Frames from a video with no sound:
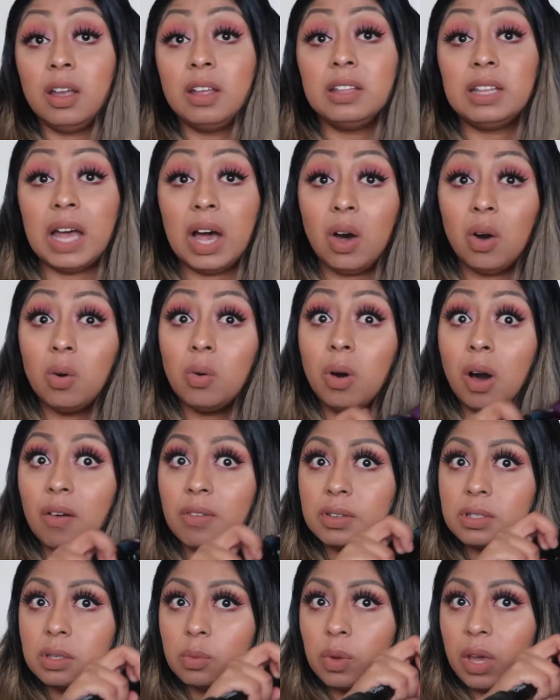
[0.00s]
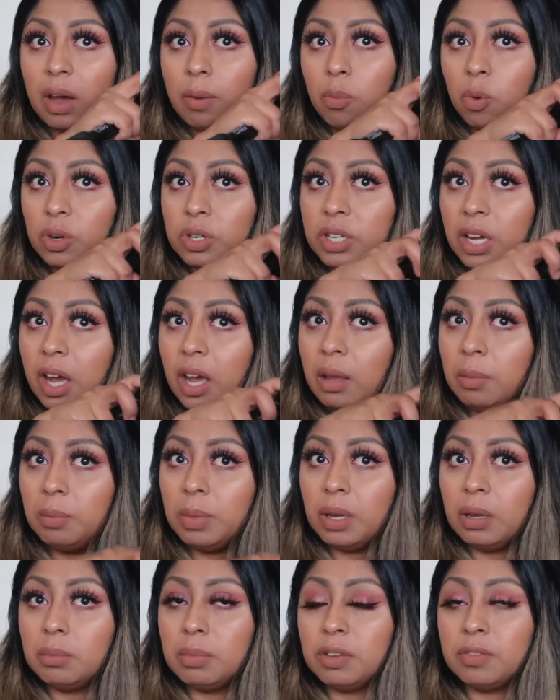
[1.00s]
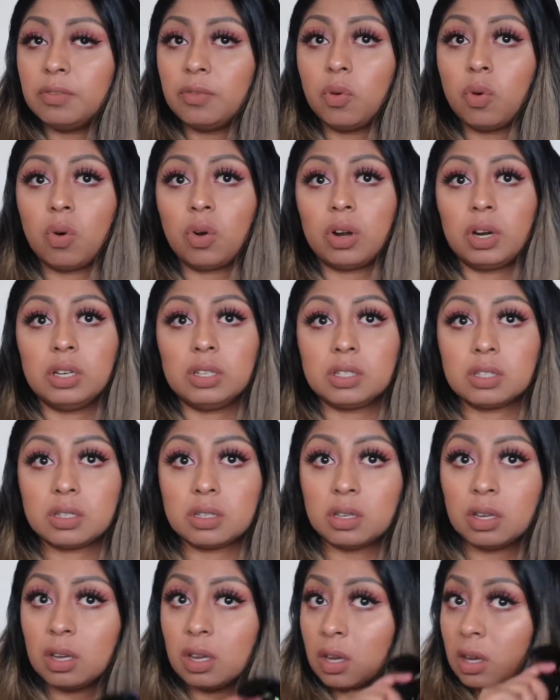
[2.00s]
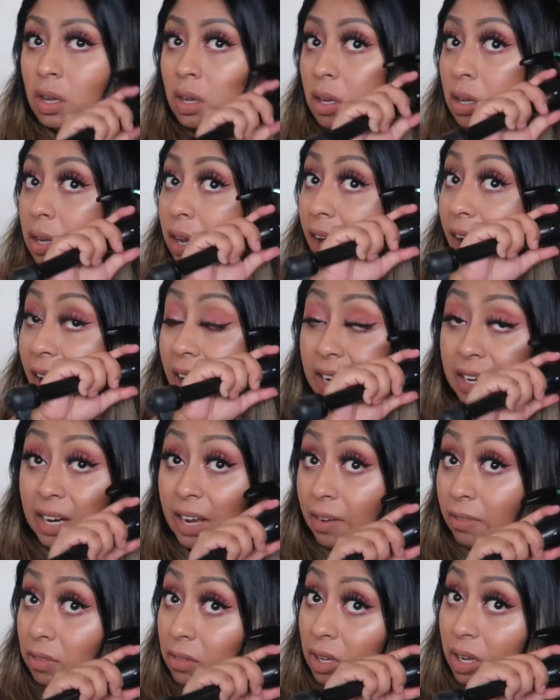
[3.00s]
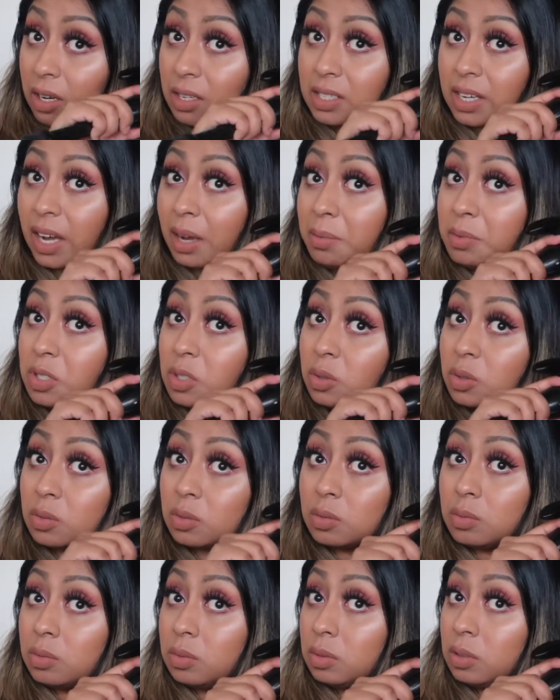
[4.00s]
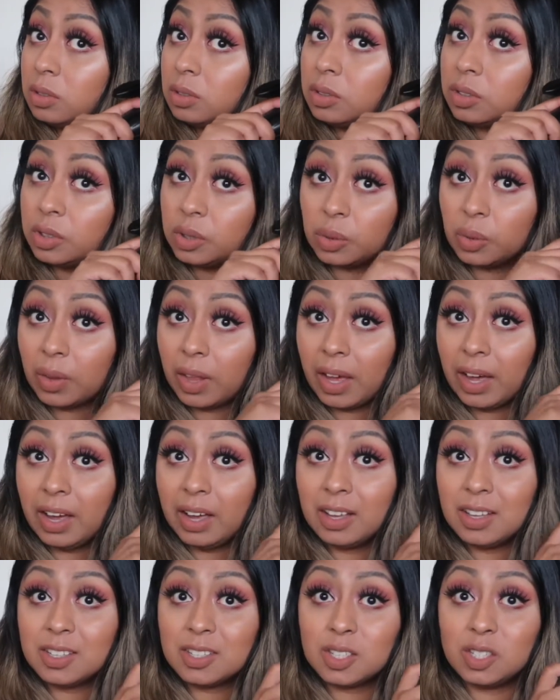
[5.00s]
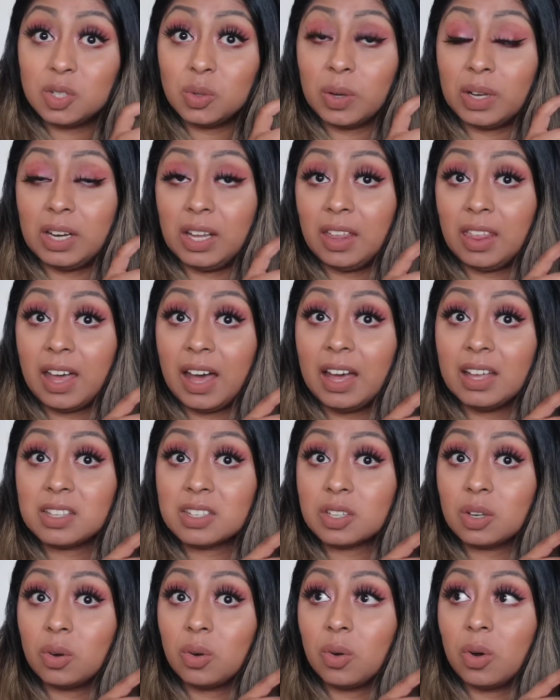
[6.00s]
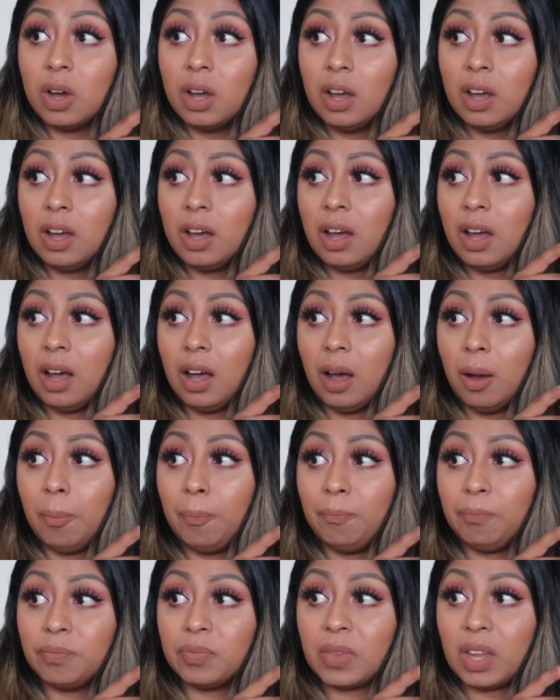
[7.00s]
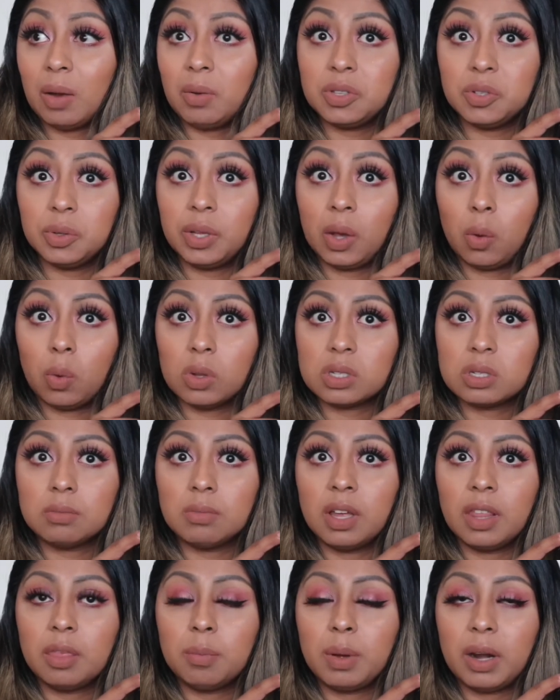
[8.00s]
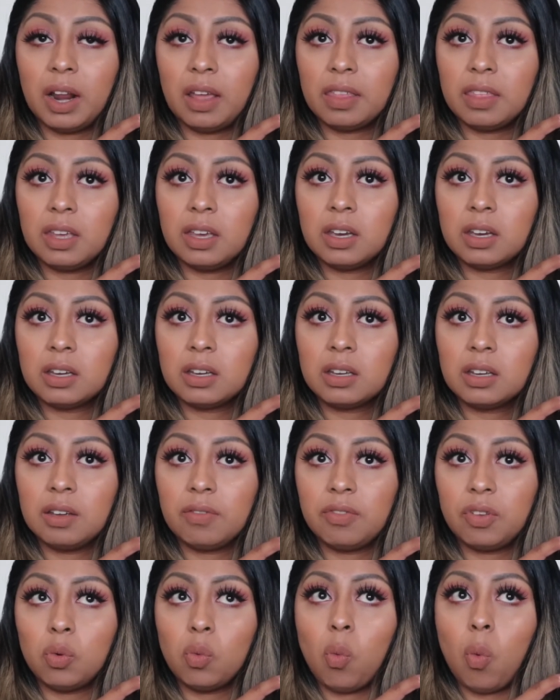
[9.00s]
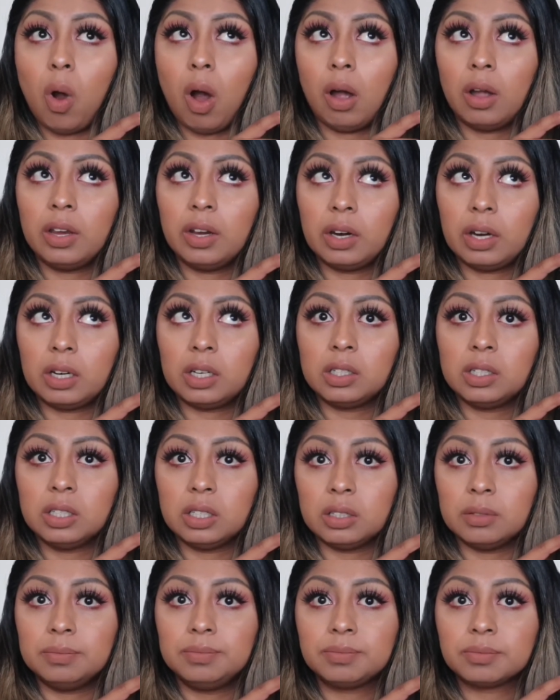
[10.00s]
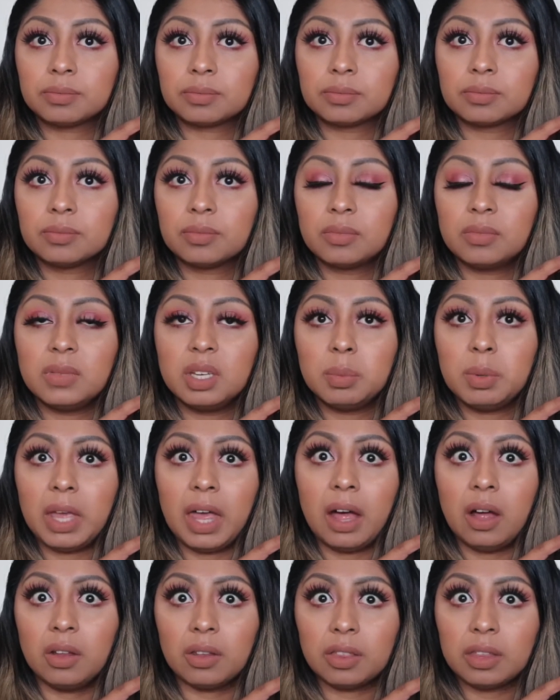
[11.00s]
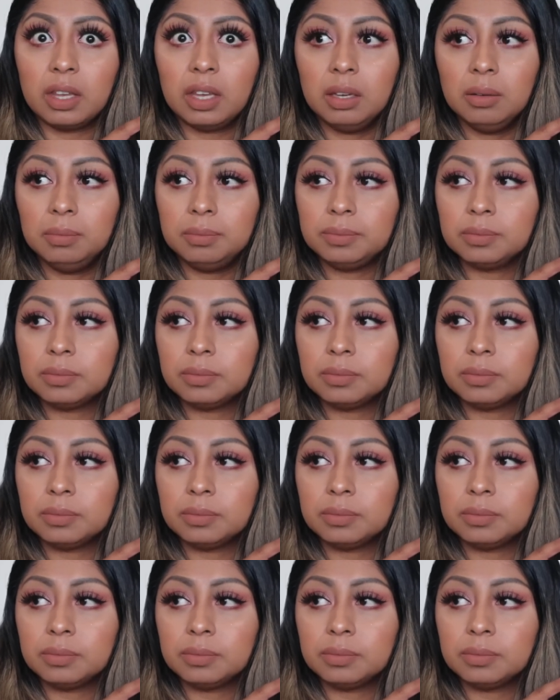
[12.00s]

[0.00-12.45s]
Now obviously we have more time, but before I didn't have a lot of time to do that, to do any of that. So I would do it like once a month, but I think if you want your hair to be healthy,